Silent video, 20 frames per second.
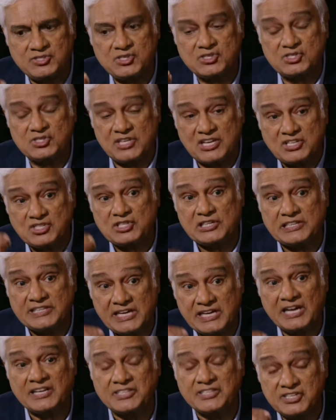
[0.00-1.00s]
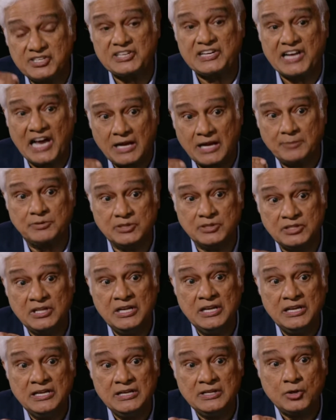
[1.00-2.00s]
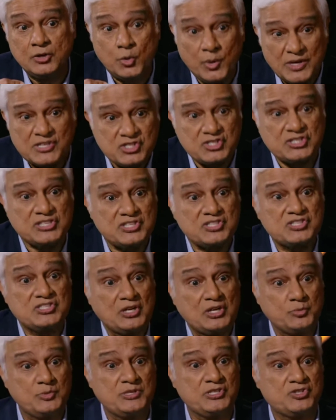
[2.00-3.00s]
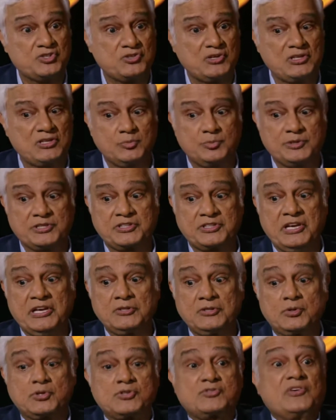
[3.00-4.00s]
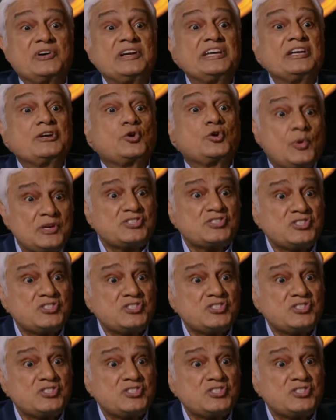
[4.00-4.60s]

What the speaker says: the existentially undeniable questions that we struggle with. Those very